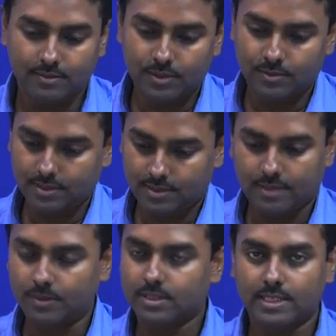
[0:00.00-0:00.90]
which was
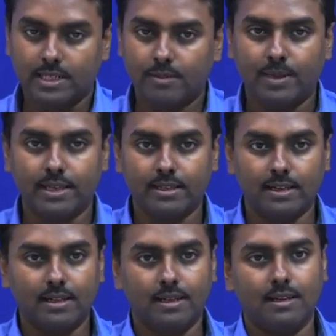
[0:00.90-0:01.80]
demonstrated by
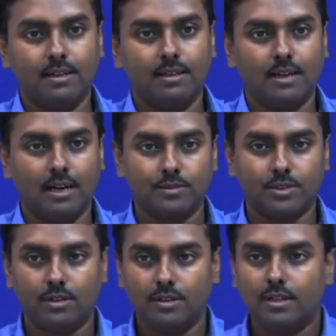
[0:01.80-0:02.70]

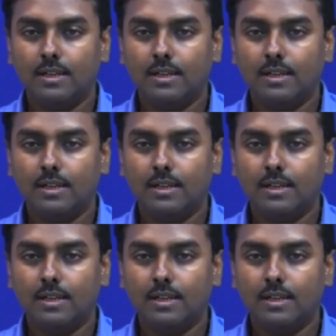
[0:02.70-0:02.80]
Armstrong,